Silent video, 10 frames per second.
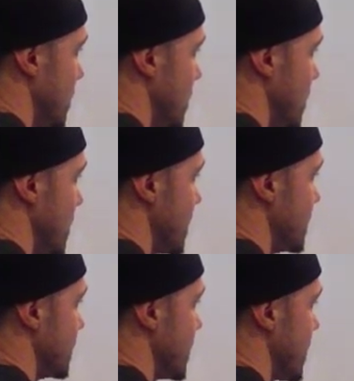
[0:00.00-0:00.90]

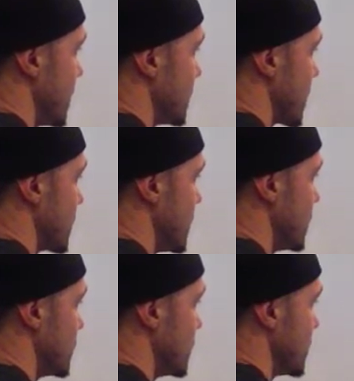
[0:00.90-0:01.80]
And they might direct
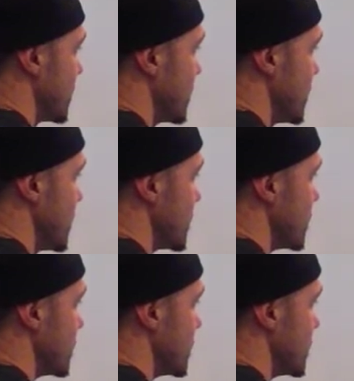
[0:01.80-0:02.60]
people to another video.